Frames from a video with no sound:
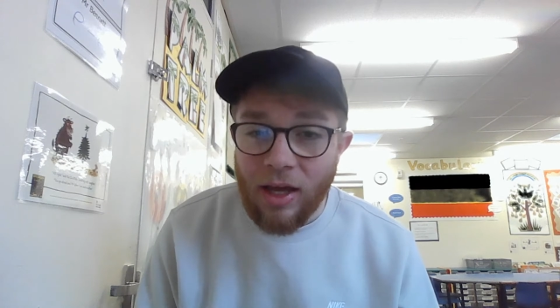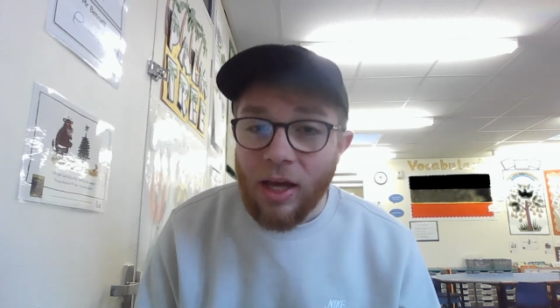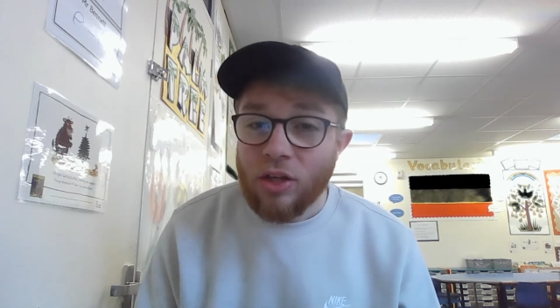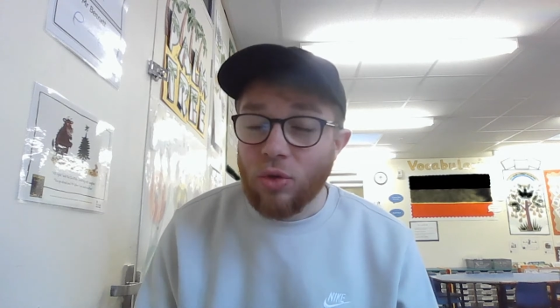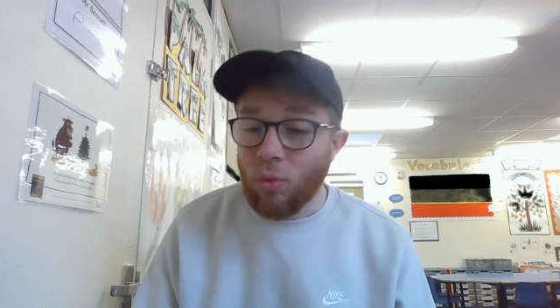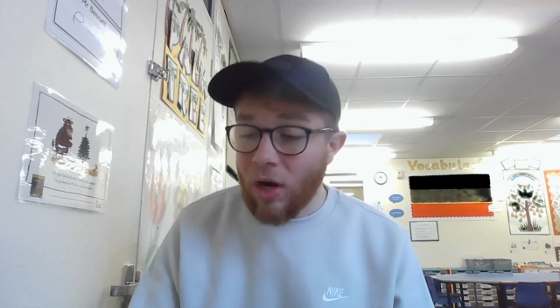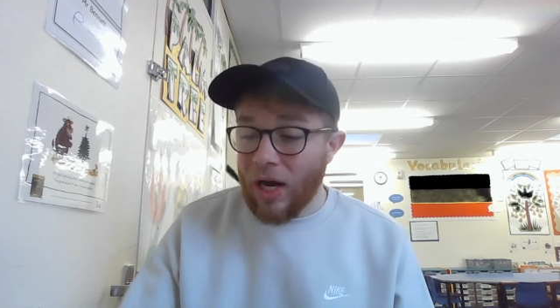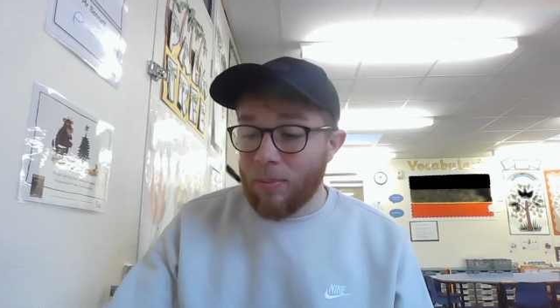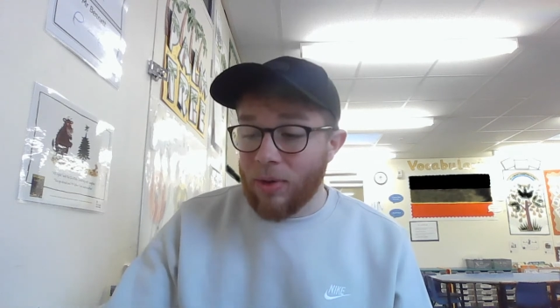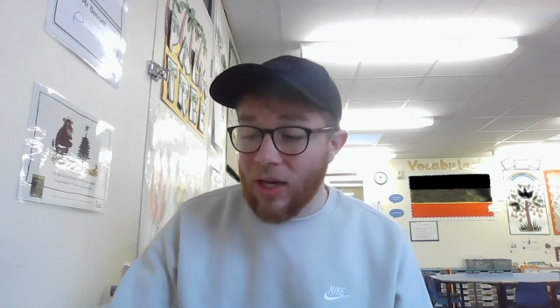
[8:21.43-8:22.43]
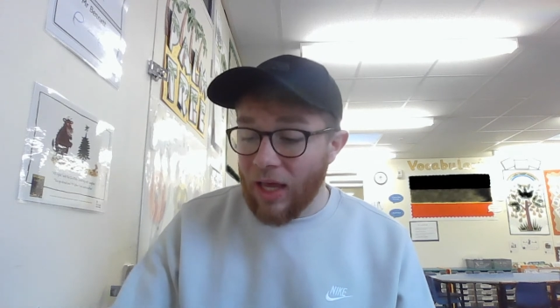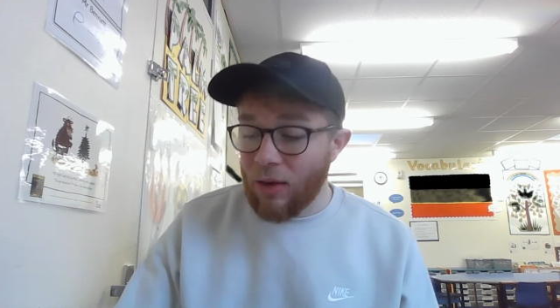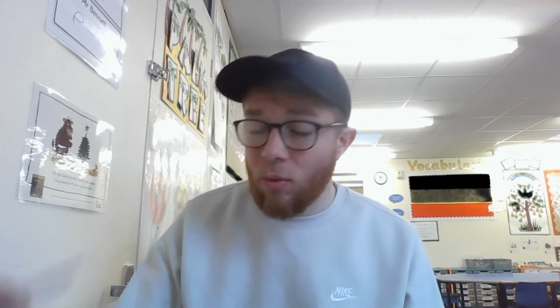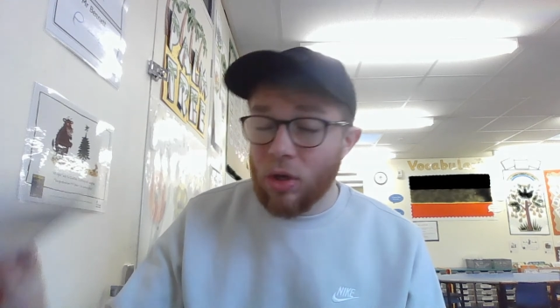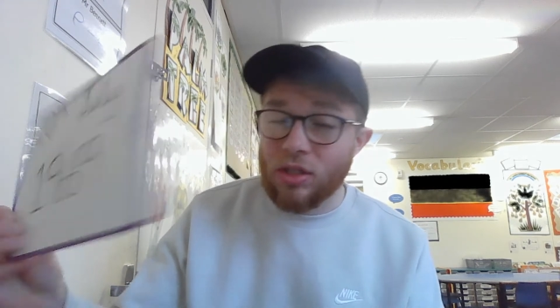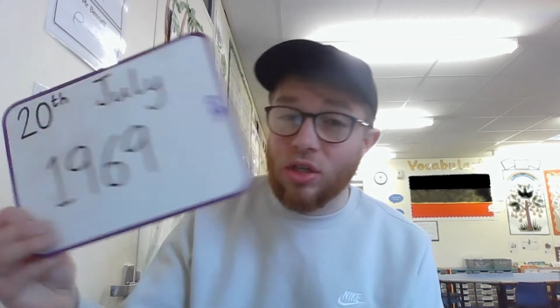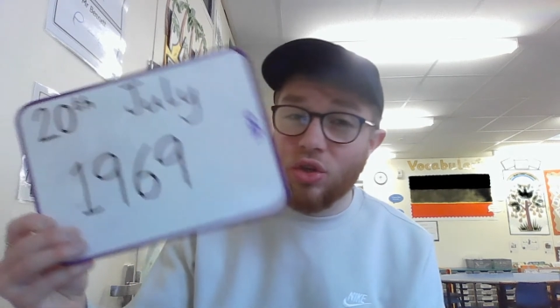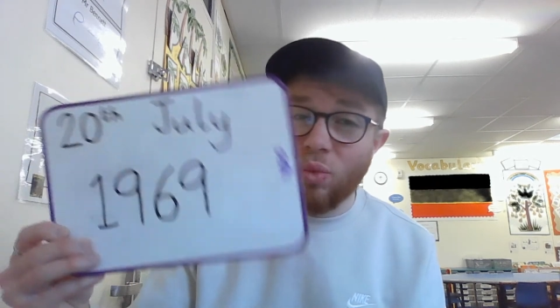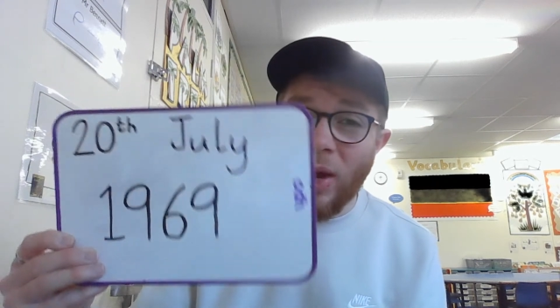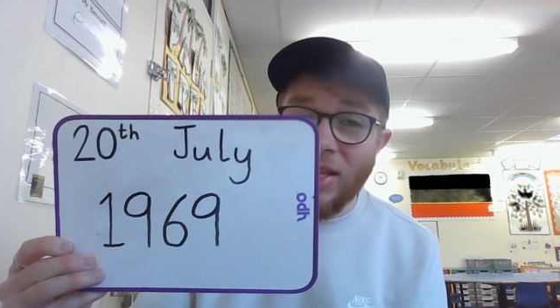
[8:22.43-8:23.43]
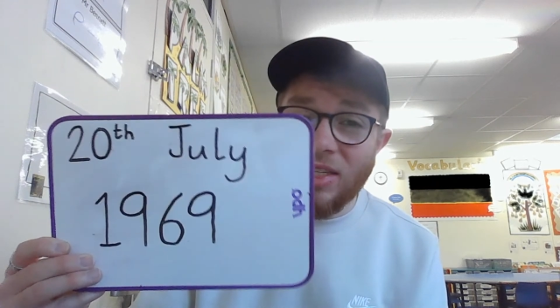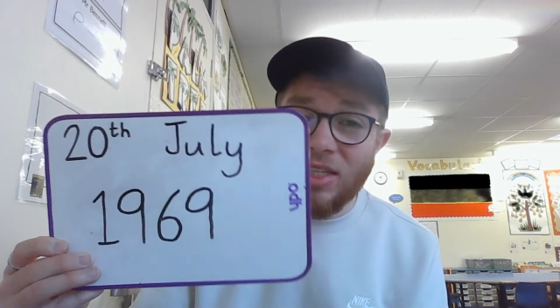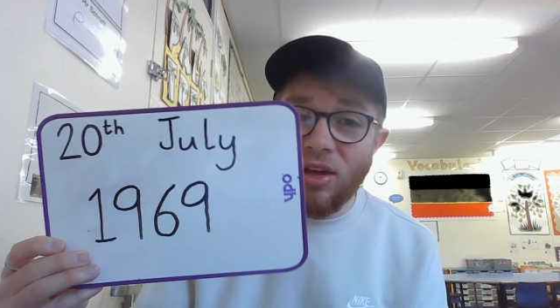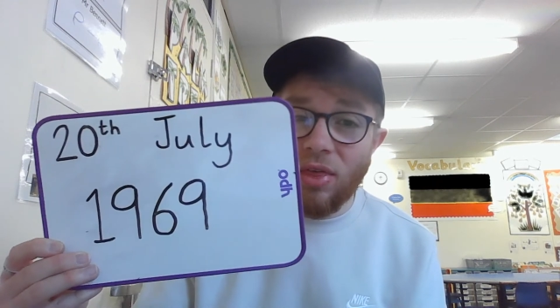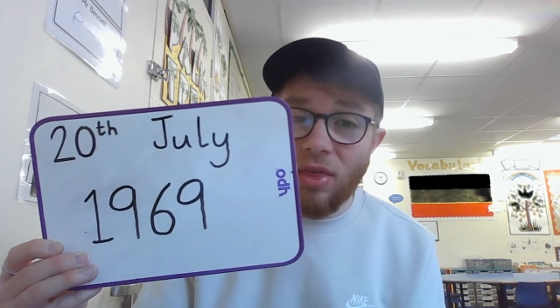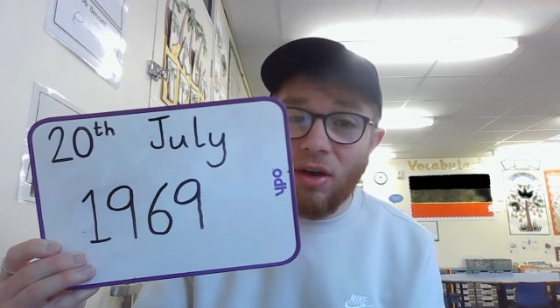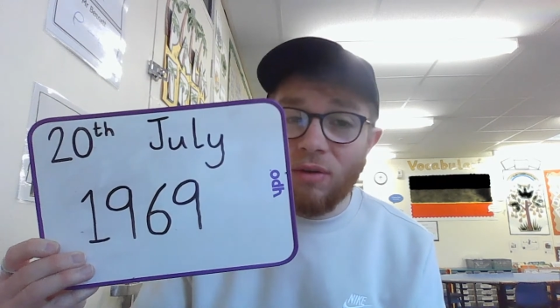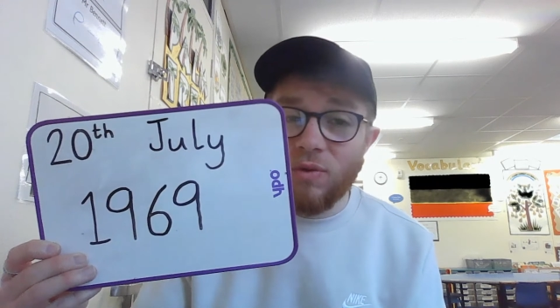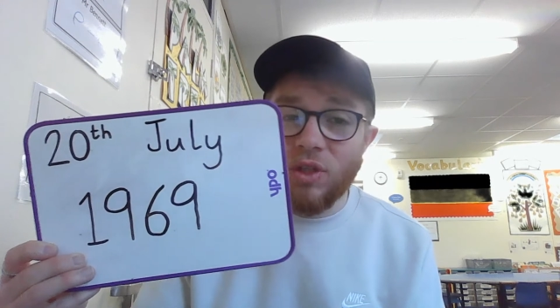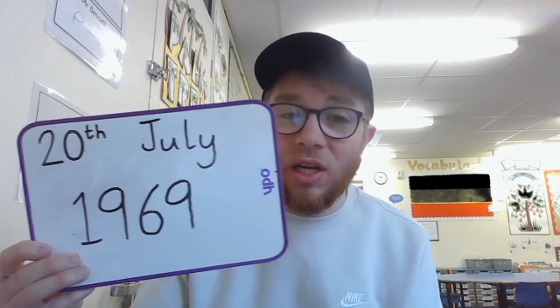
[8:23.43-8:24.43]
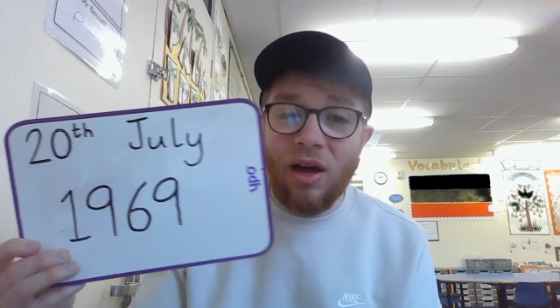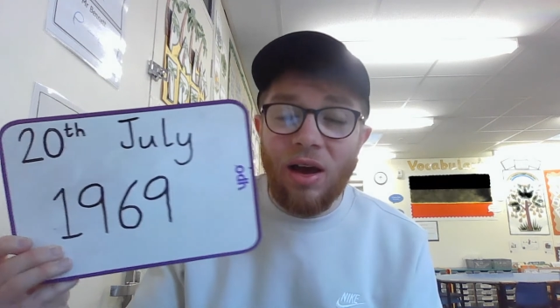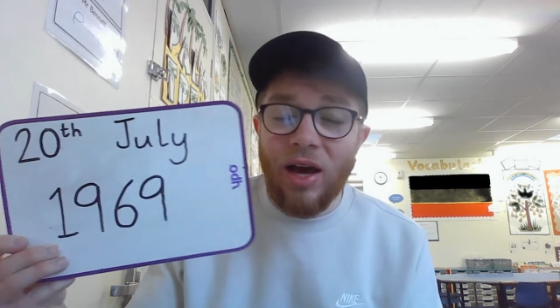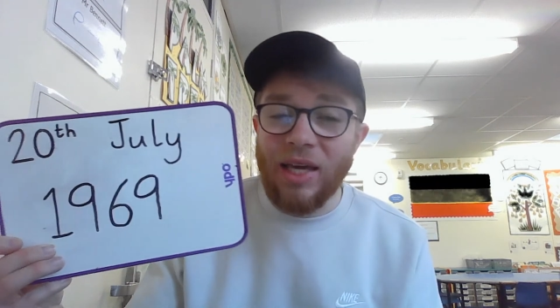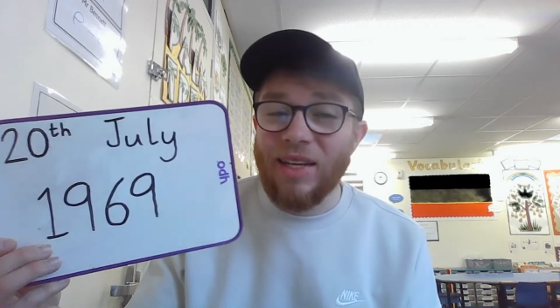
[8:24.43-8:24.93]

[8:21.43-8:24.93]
so what happened? It was the 20th of July,